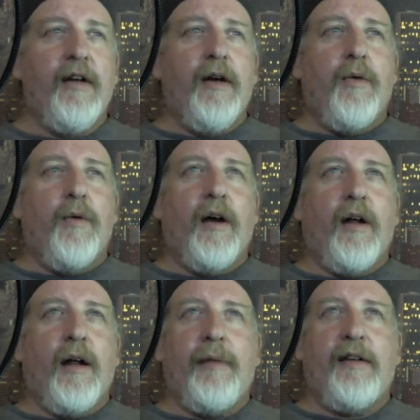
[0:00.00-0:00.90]

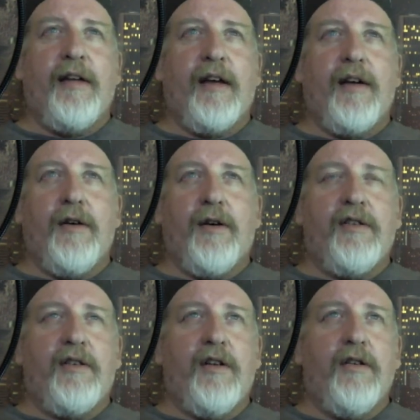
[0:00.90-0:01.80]
well, I'm not taking no
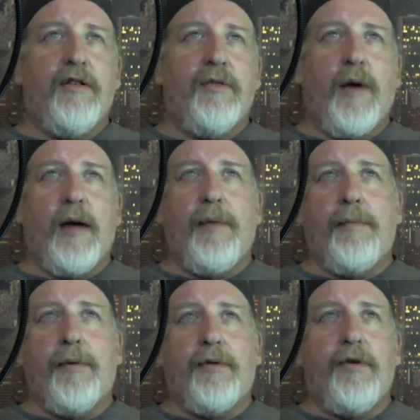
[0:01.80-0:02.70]
excuses why
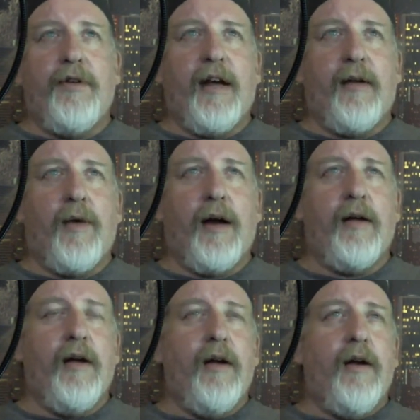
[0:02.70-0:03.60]
people do that.
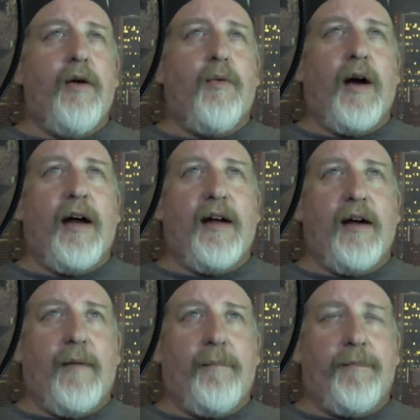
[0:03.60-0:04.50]
Why
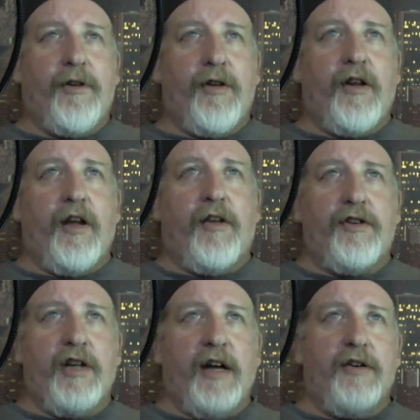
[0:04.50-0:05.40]
the other
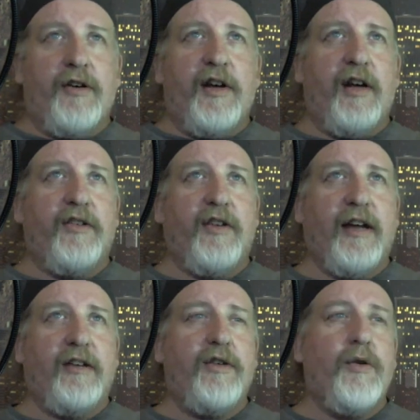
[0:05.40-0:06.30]
gender does
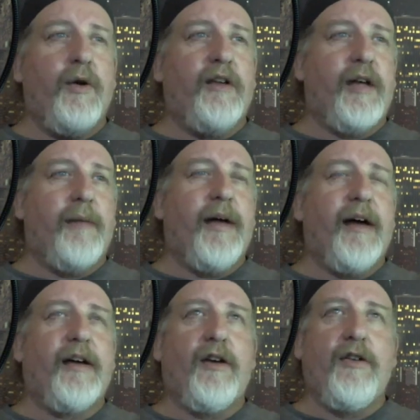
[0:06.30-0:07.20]
that to us. I'm
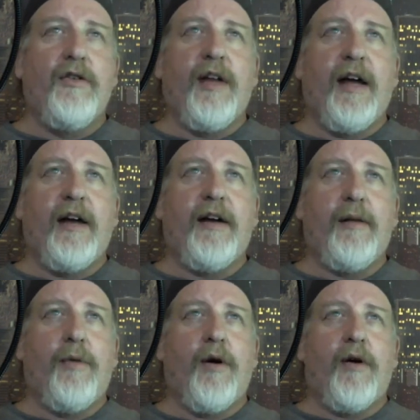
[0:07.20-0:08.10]
not going to do that
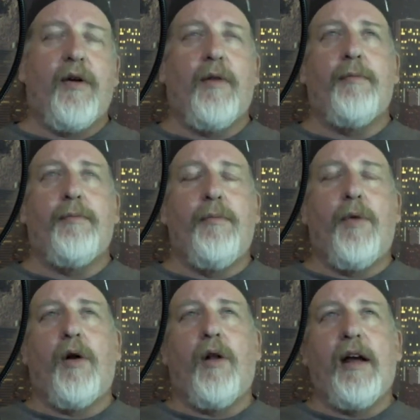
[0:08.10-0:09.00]
anymore. And
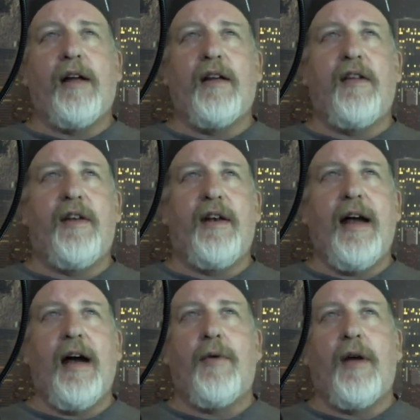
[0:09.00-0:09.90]
more likely than
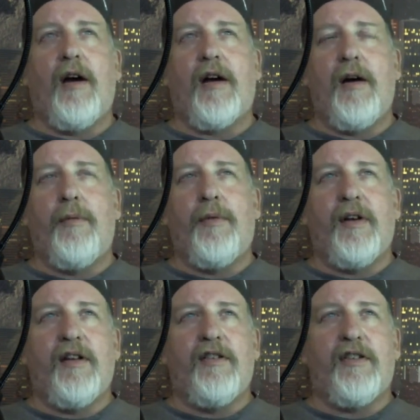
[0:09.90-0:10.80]
not, we all come with
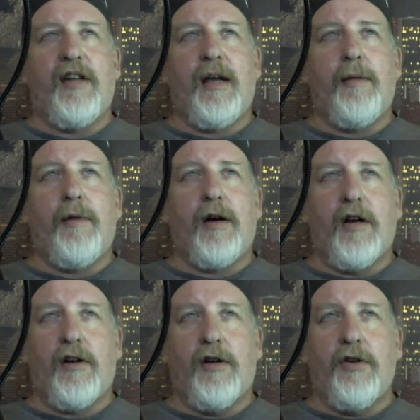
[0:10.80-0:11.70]
these same
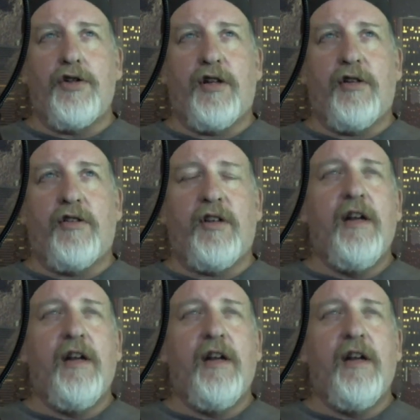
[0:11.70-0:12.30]
conclusions.